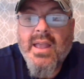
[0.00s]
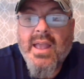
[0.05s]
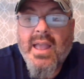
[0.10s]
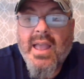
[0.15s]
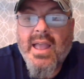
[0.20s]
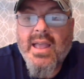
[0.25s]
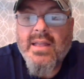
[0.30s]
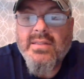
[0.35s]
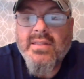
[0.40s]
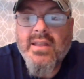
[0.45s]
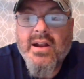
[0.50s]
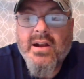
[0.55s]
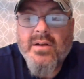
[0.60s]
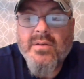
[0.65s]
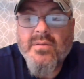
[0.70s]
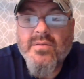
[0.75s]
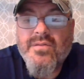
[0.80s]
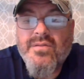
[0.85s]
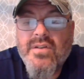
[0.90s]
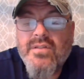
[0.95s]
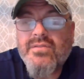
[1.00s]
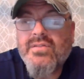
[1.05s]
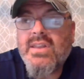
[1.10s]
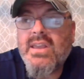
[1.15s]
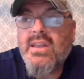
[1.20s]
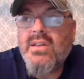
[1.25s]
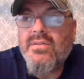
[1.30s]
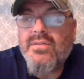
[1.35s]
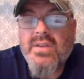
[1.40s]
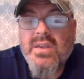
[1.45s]
and they're
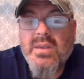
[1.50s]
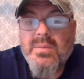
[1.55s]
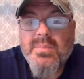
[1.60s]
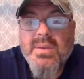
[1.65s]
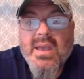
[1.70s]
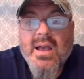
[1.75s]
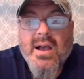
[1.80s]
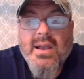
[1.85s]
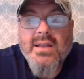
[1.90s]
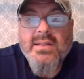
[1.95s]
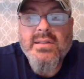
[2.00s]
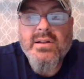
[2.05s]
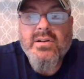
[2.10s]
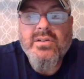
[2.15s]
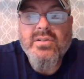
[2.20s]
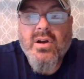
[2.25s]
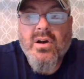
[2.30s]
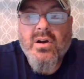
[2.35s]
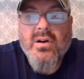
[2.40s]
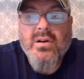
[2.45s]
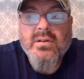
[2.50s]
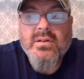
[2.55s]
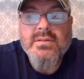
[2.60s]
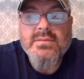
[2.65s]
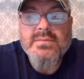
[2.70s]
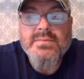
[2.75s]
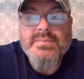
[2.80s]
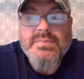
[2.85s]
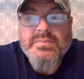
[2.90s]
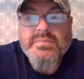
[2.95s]
15 feet behind their dog,
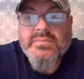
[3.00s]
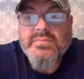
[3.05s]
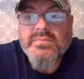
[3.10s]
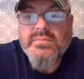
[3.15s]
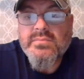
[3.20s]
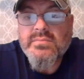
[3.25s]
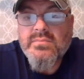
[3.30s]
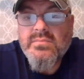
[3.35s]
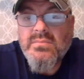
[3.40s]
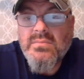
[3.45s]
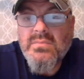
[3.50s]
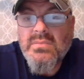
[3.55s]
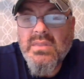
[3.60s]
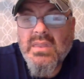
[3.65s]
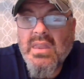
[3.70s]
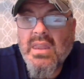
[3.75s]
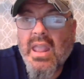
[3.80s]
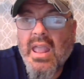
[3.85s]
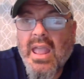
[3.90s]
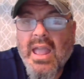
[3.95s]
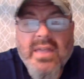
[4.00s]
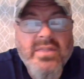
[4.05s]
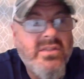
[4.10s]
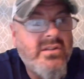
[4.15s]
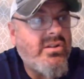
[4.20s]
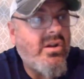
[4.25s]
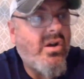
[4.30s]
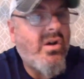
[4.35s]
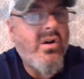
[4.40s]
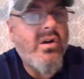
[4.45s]
and the
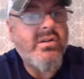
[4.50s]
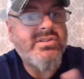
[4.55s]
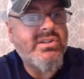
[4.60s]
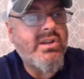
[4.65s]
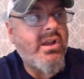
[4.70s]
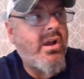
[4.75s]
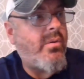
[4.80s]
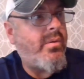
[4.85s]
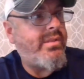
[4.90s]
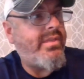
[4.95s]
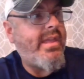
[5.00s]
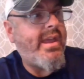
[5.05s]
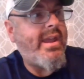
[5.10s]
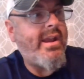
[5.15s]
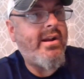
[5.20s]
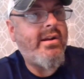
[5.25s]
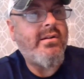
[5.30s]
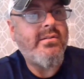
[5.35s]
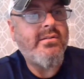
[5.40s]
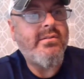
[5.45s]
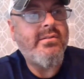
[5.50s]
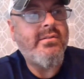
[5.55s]
dog's going there,